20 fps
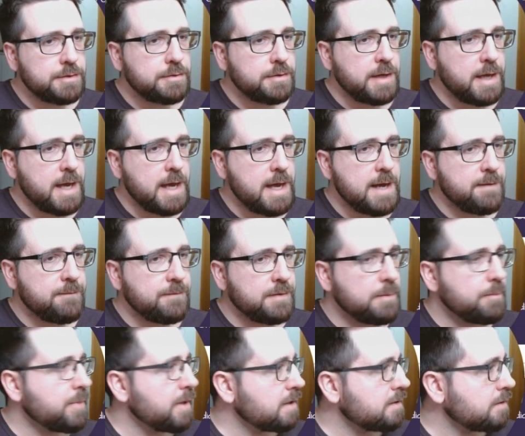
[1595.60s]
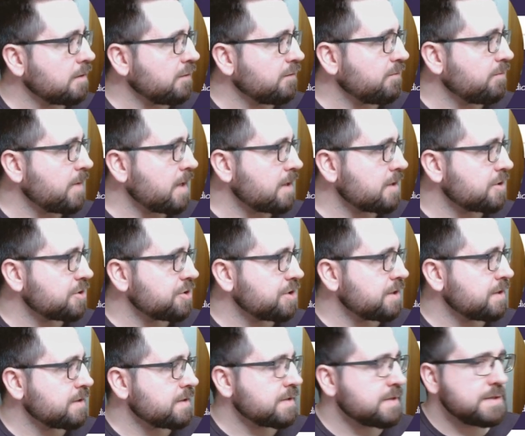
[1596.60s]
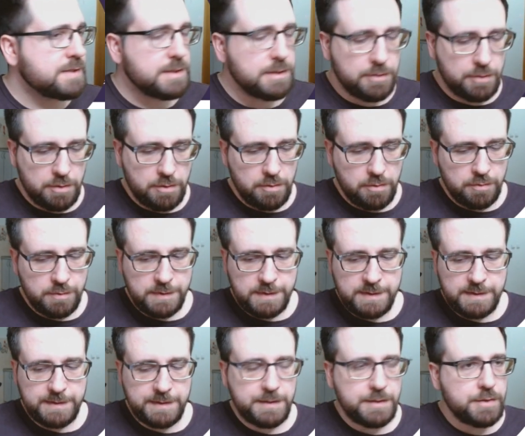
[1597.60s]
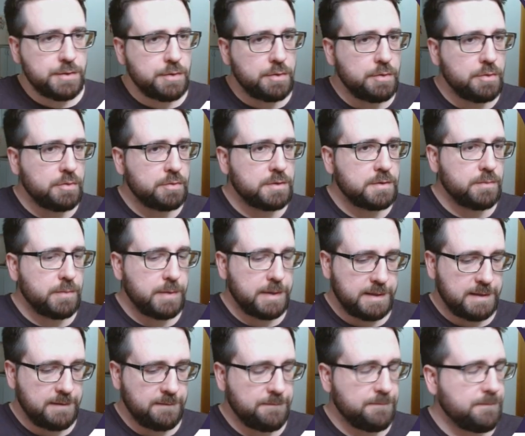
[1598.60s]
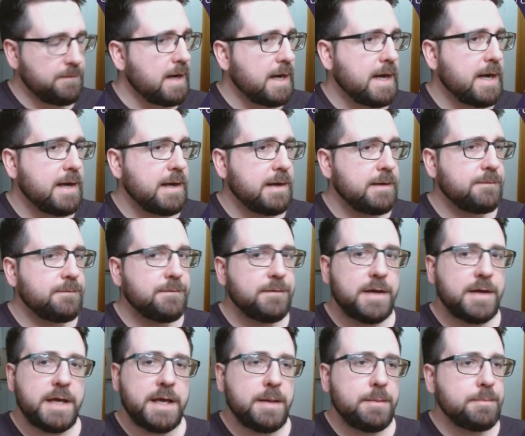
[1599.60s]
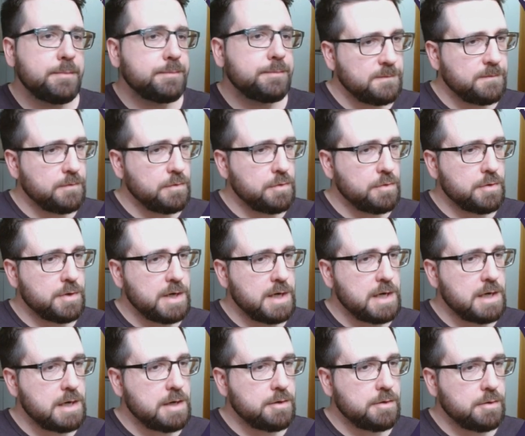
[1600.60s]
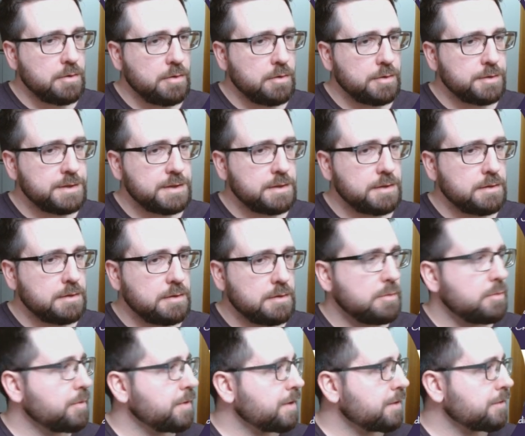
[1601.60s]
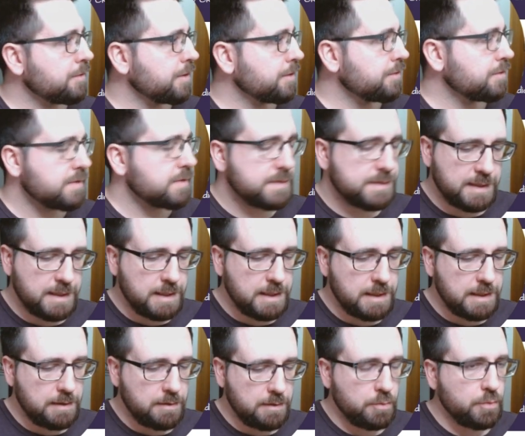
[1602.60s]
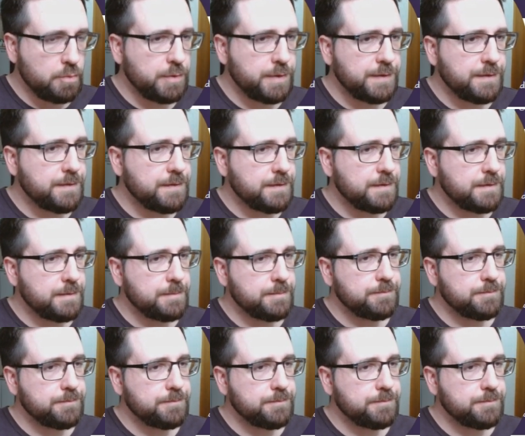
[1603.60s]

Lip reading: to have a bit of margin, 0.025 m. For our audio, we are going to say width